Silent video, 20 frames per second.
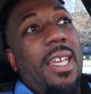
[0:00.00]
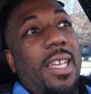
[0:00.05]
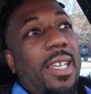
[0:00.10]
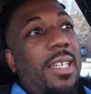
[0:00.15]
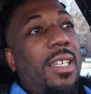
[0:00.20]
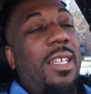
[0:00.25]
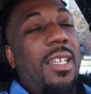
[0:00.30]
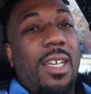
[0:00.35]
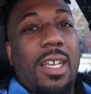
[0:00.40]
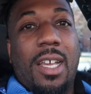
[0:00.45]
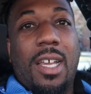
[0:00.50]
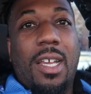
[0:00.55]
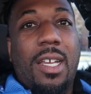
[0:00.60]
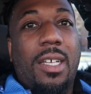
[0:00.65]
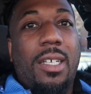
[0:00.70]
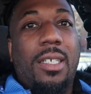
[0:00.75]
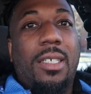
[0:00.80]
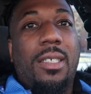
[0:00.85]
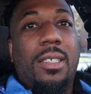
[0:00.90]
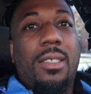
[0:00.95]
in,
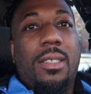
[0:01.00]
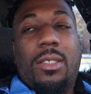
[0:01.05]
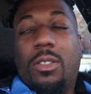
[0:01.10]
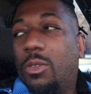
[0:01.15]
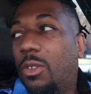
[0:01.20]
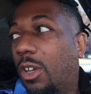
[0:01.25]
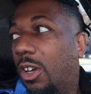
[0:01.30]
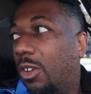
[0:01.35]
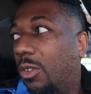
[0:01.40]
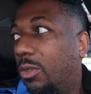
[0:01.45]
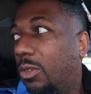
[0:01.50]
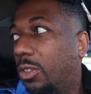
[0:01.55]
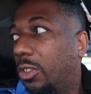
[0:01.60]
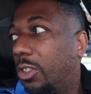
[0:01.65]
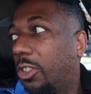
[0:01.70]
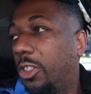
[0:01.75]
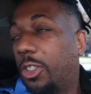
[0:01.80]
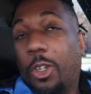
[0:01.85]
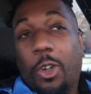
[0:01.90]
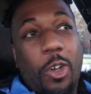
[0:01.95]
you know,
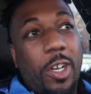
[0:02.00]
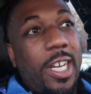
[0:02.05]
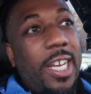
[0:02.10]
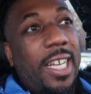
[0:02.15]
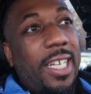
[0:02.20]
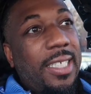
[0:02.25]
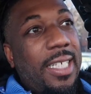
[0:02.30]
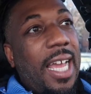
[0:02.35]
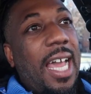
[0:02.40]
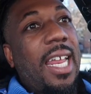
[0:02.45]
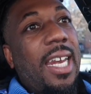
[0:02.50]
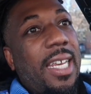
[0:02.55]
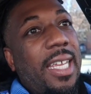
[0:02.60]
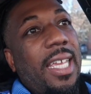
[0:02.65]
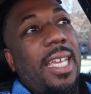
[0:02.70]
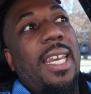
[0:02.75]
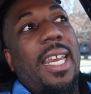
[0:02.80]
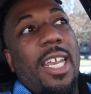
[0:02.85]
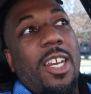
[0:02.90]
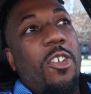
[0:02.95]
showing niggas how to
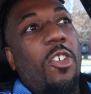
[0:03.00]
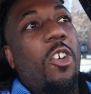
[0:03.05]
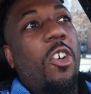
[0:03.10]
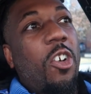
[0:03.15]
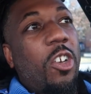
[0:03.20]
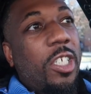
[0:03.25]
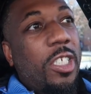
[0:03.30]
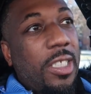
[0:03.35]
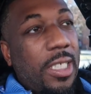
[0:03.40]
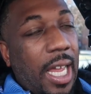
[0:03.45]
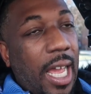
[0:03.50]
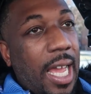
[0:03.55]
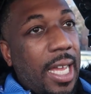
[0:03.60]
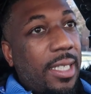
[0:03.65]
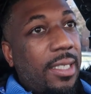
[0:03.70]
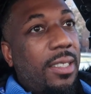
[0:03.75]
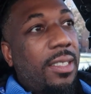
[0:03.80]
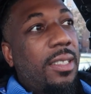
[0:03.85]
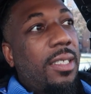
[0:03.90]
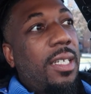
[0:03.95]
get a dog
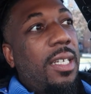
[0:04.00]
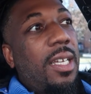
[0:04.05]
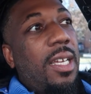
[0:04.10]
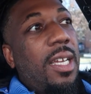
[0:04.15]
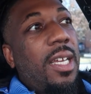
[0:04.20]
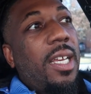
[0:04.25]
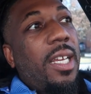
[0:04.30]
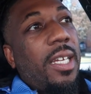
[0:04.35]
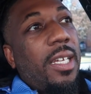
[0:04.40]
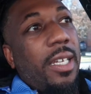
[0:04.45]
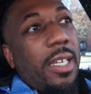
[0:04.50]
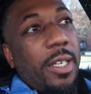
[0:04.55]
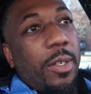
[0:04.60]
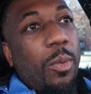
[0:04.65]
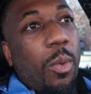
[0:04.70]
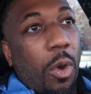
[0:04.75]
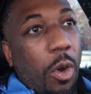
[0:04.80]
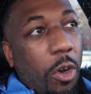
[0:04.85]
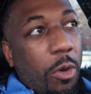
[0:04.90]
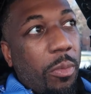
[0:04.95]
shots,
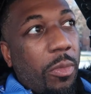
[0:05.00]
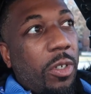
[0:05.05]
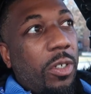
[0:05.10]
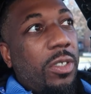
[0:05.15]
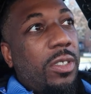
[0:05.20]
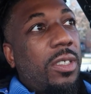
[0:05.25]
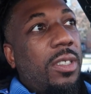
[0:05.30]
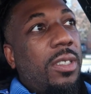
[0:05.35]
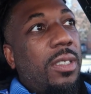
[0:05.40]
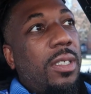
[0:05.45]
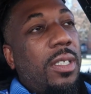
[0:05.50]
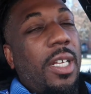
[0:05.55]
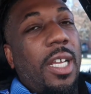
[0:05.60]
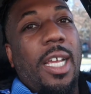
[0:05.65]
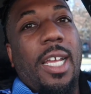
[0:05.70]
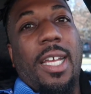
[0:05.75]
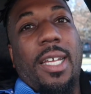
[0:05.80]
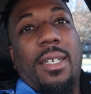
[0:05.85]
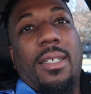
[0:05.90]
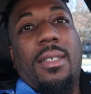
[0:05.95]
dewormers,
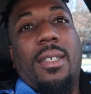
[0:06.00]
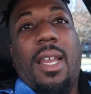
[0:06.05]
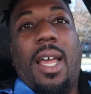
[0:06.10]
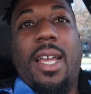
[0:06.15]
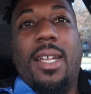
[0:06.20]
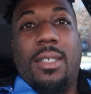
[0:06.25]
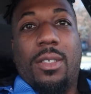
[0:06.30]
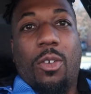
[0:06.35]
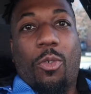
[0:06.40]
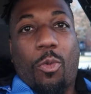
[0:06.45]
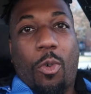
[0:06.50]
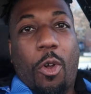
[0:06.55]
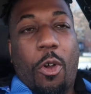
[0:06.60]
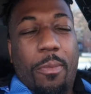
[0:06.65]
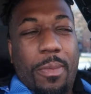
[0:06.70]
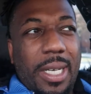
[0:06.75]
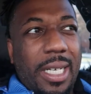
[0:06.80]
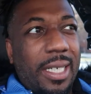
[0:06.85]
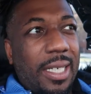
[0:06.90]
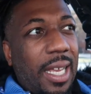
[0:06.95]
and, like, the
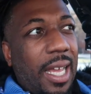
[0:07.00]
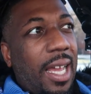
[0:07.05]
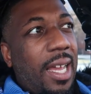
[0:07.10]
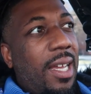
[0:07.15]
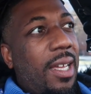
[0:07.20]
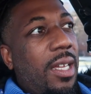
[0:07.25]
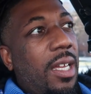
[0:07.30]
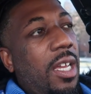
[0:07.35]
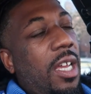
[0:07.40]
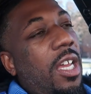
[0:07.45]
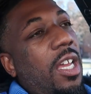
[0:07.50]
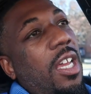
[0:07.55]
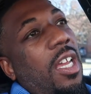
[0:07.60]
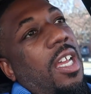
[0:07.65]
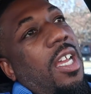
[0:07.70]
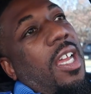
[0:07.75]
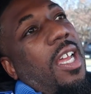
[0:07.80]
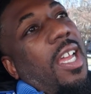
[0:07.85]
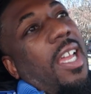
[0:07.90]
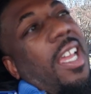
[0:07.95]
raw meat diet.
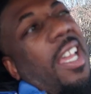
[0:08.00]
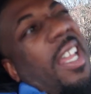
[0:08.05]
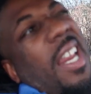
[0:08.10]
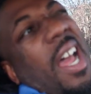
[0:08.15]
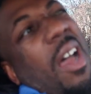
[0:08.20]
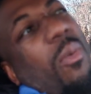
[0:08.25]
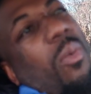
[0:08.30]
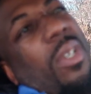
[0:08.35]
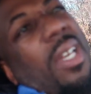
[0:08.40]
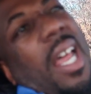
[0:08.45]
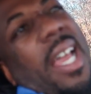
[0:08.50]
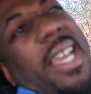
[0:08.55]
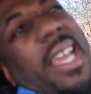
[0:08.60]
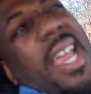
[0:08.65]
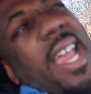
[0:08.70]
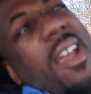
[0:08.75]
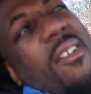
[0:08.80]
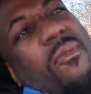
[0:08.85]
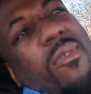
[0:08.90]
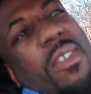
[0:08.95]
And I would,
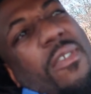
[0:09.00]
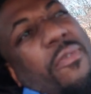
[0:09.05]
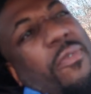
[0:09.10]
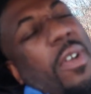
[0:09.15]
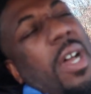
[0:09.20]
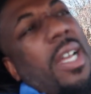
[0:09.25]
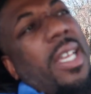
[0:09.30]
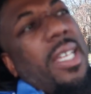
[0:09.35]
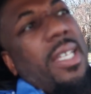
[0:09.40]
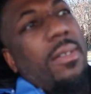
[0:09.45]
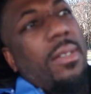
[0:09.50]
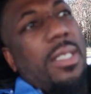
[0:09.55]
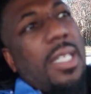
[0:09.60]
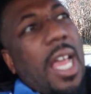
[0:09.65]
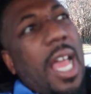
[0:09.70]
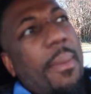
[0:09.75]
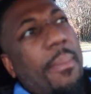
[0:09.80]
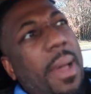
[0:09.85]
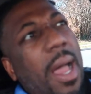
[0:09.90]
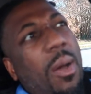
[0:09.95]
like, every fucking
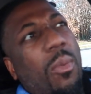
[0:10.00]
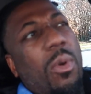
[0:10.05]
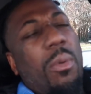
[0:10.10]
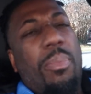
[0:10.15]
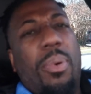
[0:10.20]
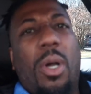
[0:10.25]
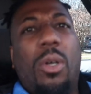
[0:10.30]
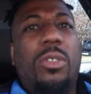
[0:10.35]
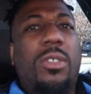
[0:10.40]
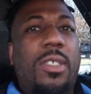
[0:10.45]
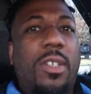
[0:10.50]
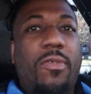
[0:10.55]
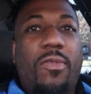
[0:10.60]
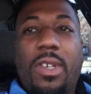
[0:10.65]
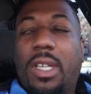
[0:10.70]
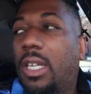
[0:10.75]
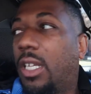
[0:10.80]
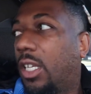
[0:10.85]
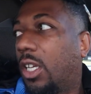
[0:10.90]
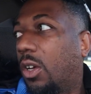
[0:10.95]
time I would post a
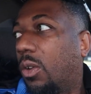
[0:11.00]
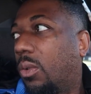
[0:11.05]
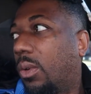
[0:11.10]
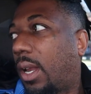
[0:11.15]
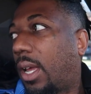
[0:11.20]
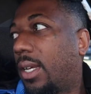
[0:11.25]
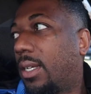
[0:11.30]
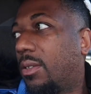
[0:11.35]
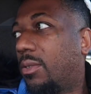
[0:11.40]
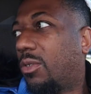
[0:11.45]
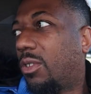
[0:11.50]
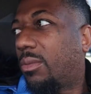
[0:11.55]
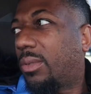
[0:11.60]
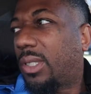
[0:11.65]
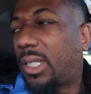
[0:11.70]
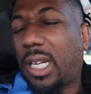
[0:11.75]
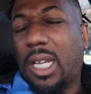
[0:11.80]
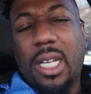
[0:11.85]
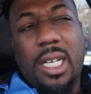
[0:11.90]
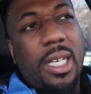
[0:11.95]
video, like, you know what
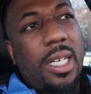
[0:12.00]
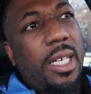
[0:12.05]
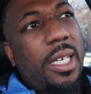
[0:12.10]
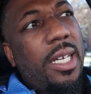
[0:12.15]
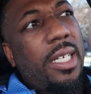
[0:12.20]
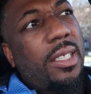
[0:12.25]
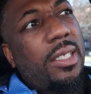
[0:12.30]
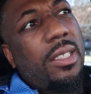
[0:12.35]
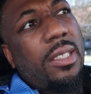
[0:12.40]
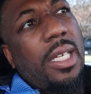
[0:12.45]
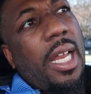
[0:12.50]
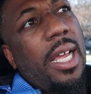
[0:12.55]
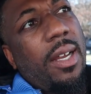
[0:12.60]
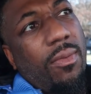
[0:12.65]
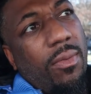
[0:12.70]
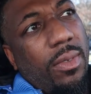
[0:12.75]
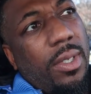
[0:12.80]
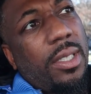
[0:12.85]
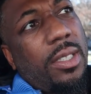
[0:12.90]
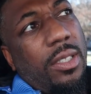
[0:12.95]
I'm saying? And this
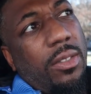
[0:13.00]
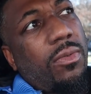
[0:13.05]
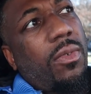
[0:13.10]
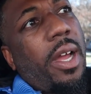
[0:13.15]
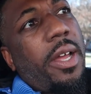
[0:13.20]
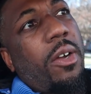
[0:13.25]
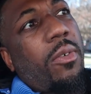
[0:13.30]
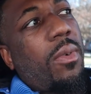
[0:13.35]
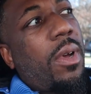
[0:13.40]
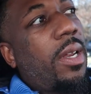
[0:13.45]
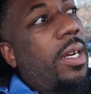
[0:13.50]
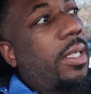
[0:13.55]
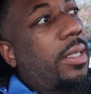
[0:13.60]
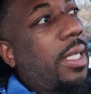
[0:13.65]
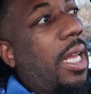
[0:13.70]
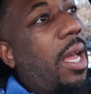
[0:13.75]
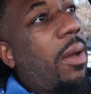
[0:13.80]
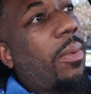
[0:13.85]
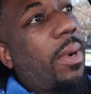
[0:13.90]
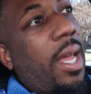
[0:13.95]
is right around
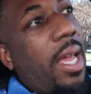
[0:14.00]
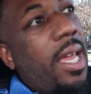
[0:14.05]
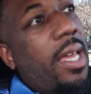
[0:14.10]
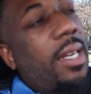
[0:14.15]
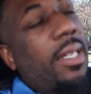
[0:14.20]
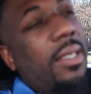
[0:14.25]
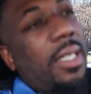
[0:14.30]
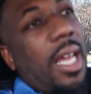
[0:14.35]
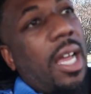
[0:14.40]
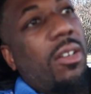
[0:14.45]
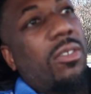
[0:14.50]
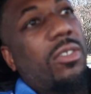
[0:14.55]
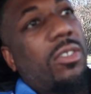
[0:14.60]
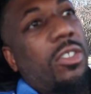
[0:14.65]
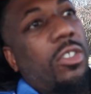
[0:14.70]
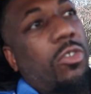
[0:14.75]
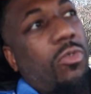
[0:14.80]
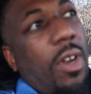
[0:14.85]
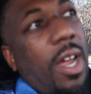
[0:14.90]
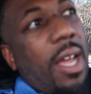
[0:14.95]
the time when I had
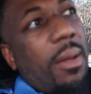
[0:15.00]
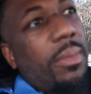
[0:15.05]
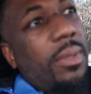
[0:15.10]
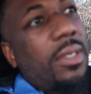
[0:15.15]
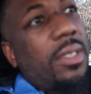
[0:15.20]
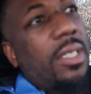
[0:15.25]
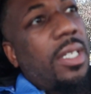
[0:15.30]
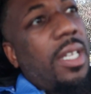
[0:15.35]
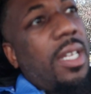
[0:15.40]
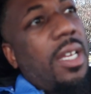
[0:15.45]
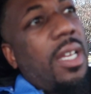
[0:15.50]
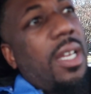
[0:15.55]
1,000 subscribers.